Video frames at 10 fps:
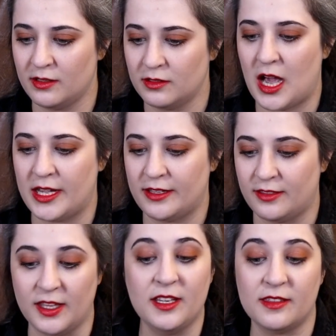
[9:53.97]
I
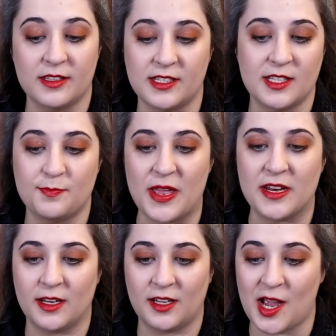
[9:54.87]
think this is
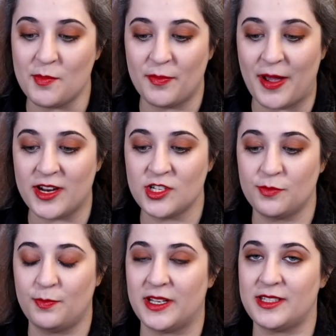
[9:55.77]
Benedict Cumberbatch,
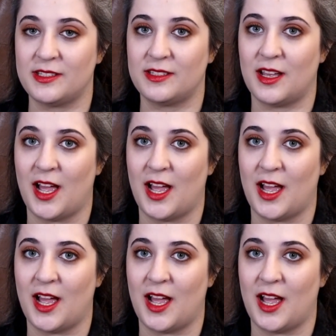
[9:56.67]
but